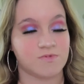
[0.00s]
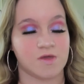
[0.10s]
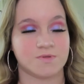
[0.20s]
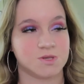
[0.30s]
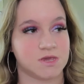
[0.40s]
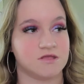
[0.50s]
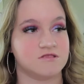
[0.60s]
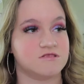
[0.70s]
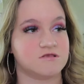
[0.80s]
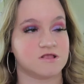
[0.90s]
You have a
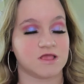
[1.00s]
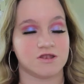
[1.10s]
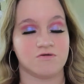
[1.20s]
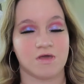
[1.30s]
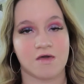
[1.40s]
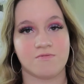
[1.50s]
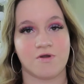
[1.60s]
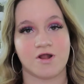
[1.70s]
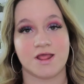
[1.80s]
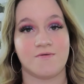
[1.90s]
chance, because I do have
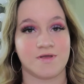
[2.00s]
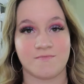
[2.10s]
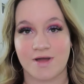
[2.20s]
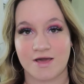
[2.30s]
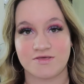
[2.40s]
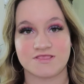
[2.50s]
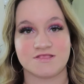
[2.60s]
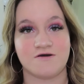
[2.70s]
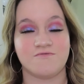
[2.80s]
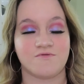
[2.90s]
already have like a pile of
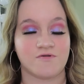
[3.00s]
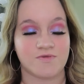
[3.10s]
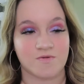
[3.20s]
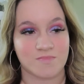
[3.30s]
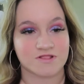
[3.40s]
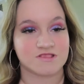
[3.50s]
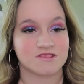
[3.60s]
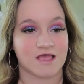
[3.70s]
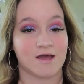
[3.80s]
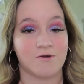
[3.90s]
stuff for a few
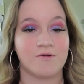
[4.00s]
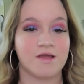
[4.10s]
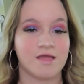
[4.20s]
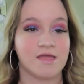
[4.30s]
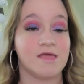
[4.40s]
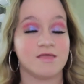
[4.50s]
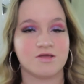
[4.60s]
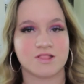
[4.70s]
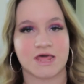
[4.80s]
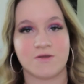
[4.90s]
months out
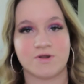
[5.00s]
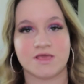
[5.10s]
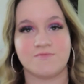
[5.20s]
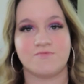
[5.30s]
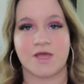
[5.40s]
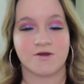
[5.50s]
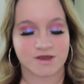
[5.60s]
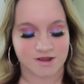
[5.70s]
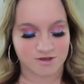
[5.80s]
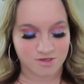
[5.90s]
that I want to give away
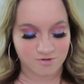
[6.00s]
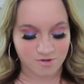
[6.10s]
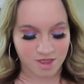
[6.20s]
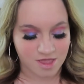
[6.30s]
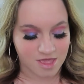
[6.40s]
on here too.